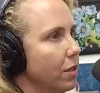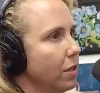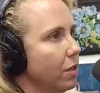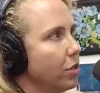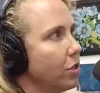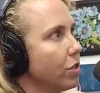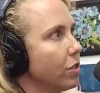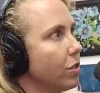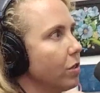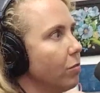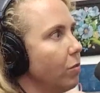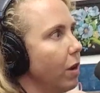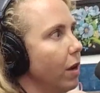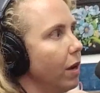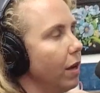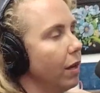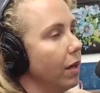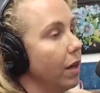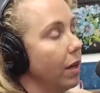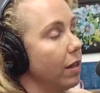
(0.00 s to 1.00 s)
and just the
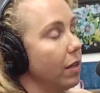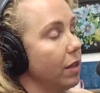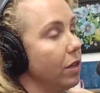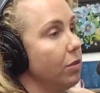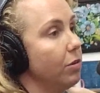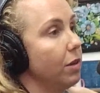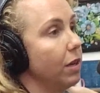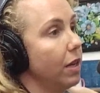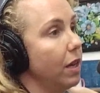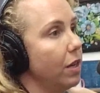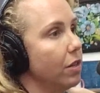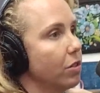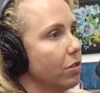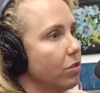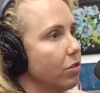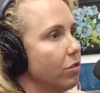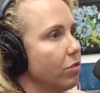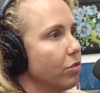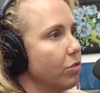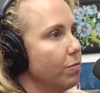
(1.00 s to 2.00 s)
way I, I think you engage on
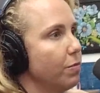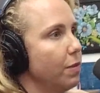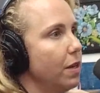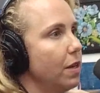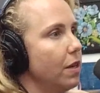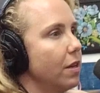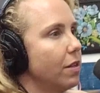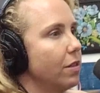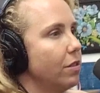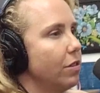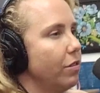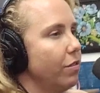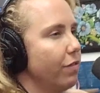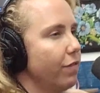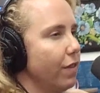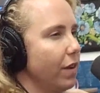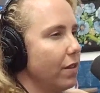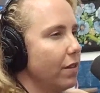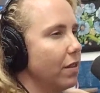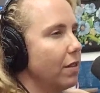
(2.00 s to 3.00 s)
social media, do you
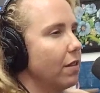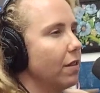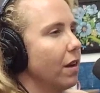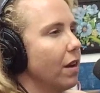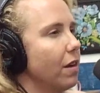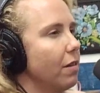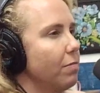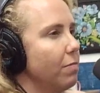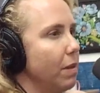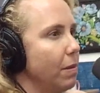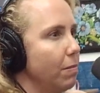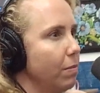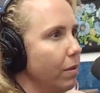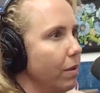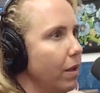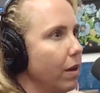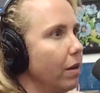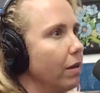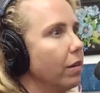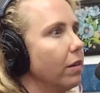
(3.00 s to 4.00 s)
find that the kind of people
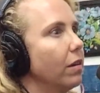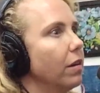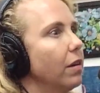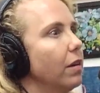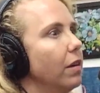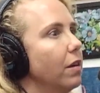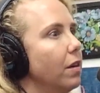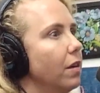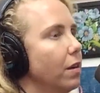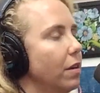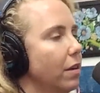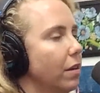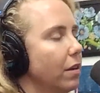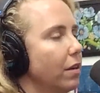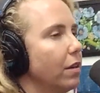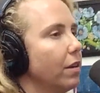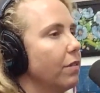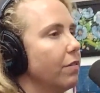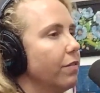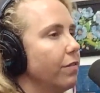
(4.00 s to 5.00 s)
that are Absolutely.